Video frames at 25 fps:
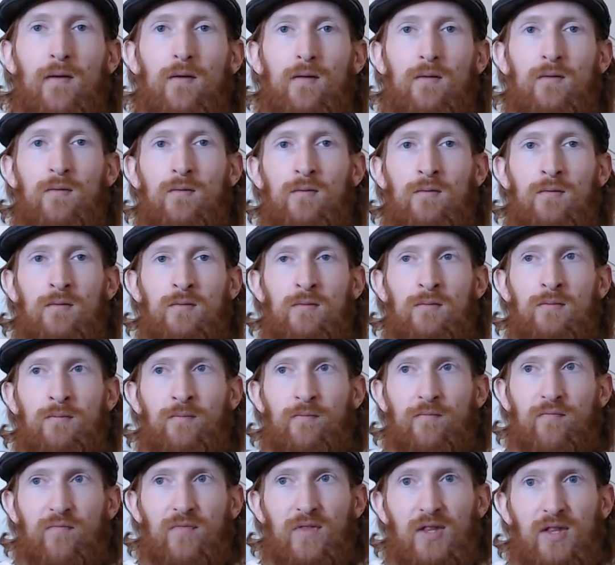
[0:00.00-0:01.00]

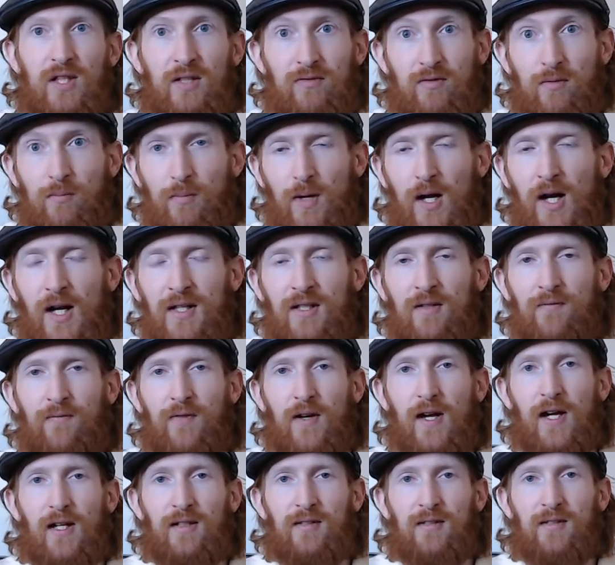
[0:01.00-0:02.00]
Never mind the
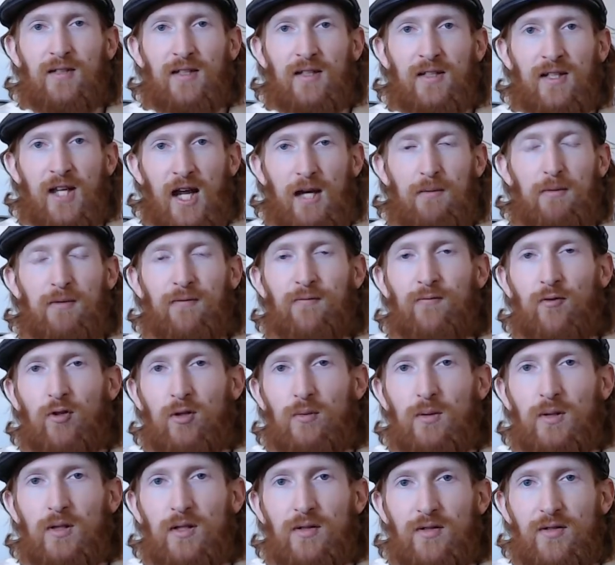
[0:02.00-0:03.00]
fact that Game
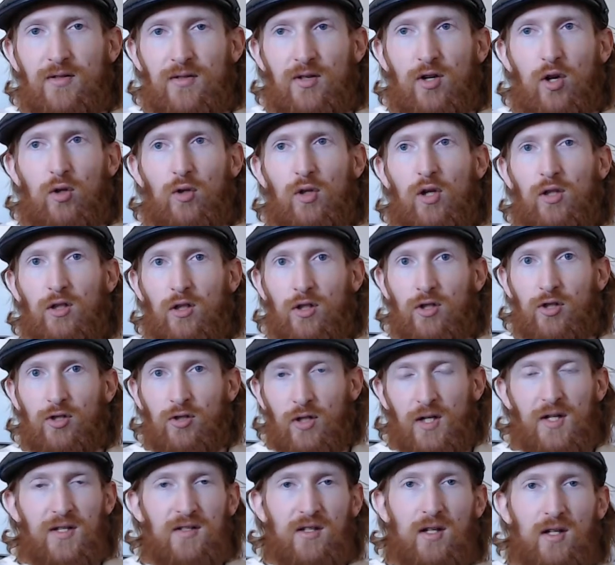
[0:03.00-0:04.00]
Informer is no longer
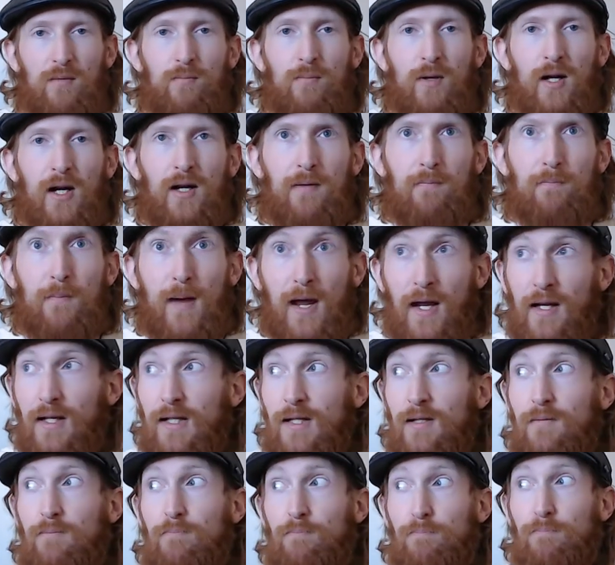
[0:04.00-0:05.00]
trusted by
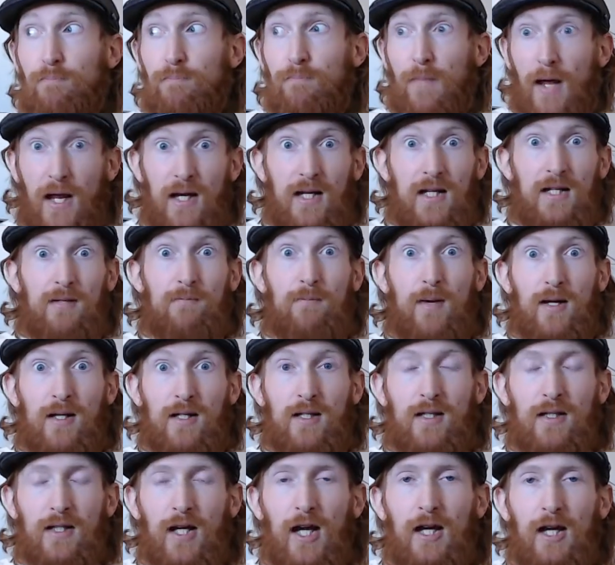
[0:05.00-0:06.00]
many, many,
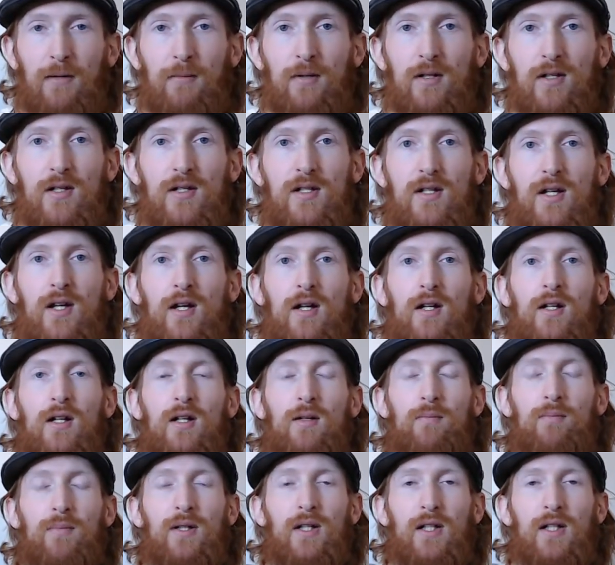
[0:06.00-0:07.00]
many gamers,
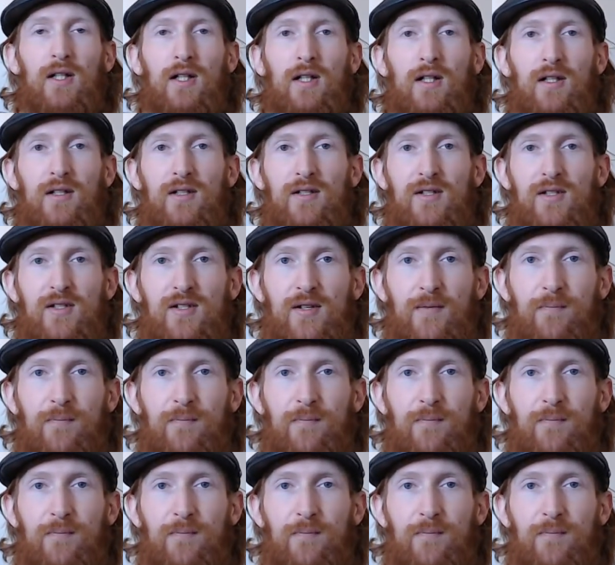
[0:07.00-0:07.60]
because